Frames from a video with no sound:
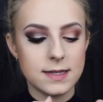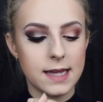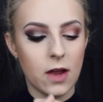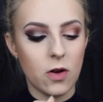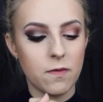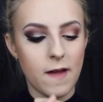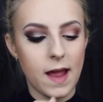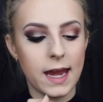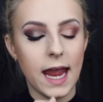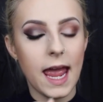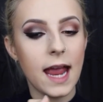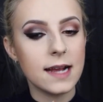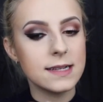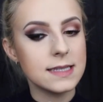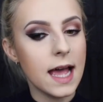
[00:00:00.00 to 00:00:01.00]
to get off any
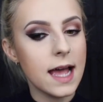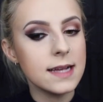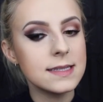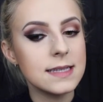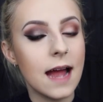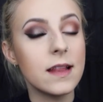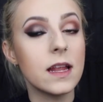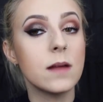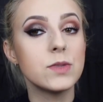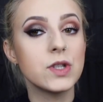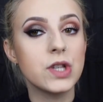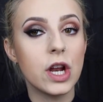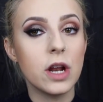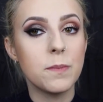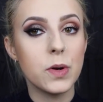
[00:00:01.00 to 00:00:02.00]
excess, and then I'm
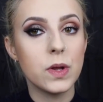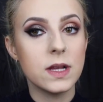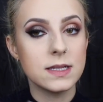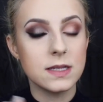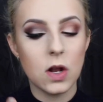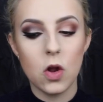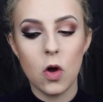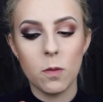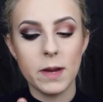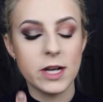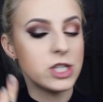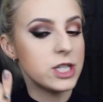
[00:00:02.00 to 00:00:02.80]
just gonna put this along my